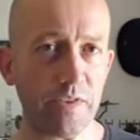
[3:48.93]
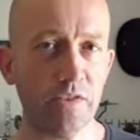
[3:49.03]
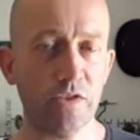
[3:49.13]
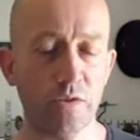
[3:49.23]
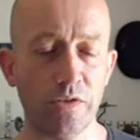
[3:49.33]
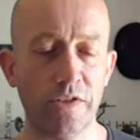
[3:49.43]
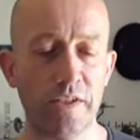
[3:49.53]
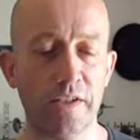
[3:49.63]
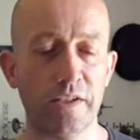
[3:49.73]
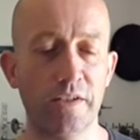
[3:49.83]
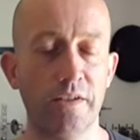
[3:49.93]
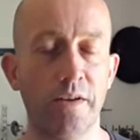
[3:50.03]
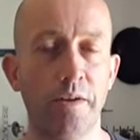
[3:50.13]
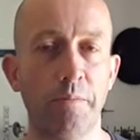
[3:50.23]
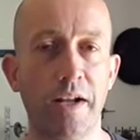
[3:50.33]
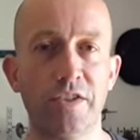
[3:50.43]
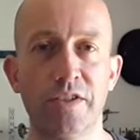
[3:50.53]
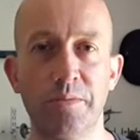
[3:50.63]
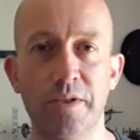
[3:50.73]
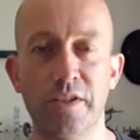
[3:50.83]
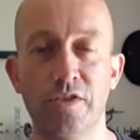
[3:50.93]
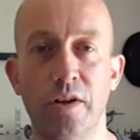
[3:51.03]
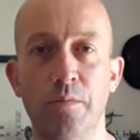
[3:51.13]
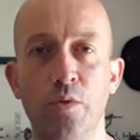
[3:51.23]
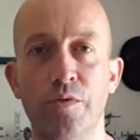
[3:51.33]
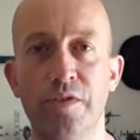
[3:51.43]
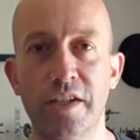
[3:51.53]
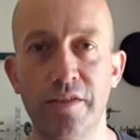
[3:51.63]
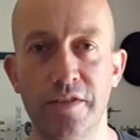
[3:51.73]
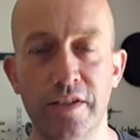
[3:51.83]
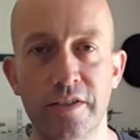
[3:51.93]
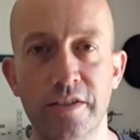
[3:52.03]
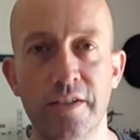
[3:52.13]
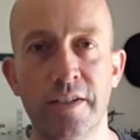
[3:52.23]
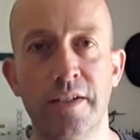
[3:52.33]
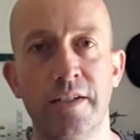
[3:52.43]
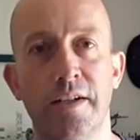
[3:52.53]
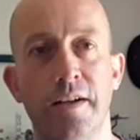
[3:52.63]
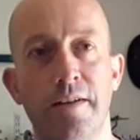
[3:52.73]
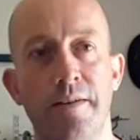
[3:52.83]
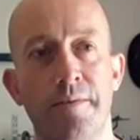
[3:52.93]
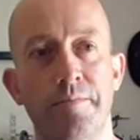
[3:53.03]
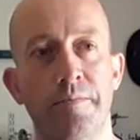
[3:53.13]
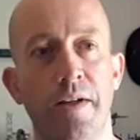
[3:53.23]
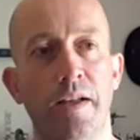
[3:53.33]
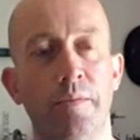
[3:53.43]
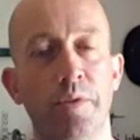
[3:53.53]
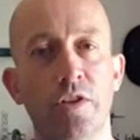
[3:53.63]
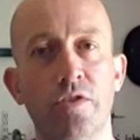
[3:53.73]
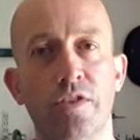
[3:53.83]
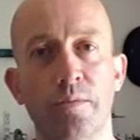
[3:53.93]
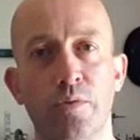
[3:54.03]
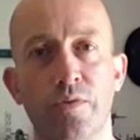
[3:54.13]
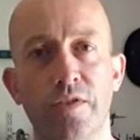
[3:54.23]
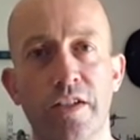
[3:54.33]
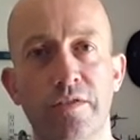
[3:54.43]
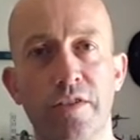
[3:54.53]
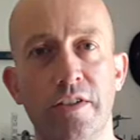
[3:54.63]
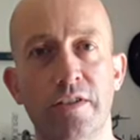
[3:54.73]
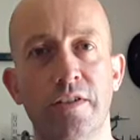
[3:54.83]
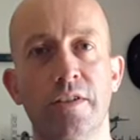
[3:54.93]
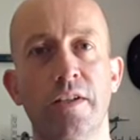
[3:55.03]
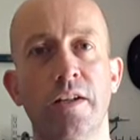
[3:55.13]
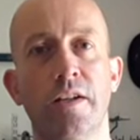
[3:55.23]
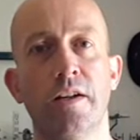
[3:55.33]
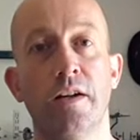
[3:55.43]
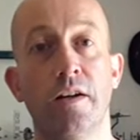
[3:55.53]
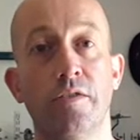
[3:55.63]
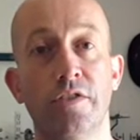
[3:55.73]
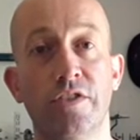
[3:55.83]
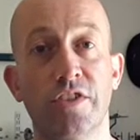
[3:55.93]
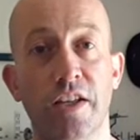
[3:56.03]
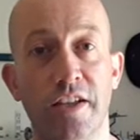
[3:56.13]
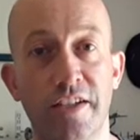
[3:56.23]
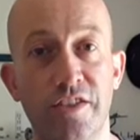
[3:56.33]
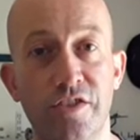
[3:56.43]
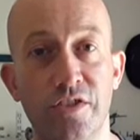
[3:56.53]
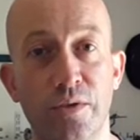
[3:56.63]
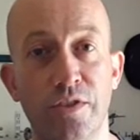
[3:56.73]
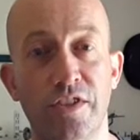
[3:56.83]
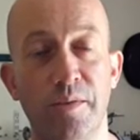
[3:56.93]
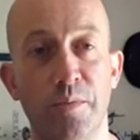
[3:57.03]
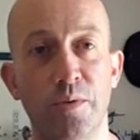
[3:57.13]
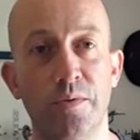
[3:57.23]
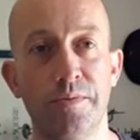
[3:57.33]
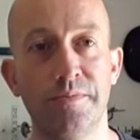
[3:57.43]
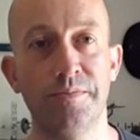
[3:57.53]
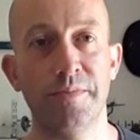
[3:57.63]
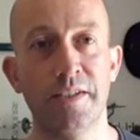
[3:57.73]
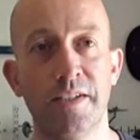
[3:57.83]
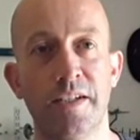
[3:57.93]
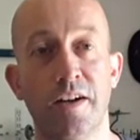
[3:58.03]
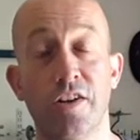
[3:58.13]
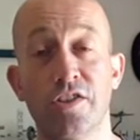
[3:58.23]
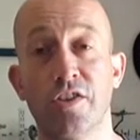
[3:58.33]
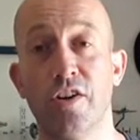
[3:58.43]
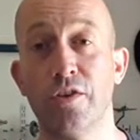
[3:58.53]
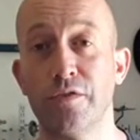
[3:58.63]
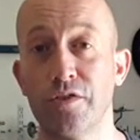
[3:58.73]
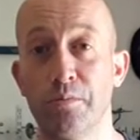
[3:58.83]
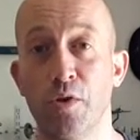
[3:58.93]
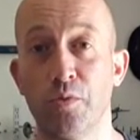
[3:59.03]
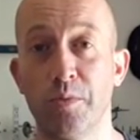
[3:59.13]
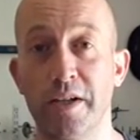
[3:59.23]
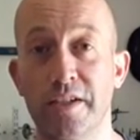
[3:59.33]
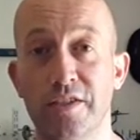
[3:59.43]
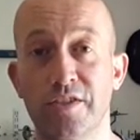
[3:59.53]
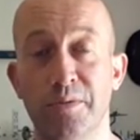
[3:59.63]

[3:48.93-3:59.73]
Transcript: So I think plastic minis are more forgiving, and because they're more forgiving, I'm going to say they're easier to assemble. I started off as a model maker, so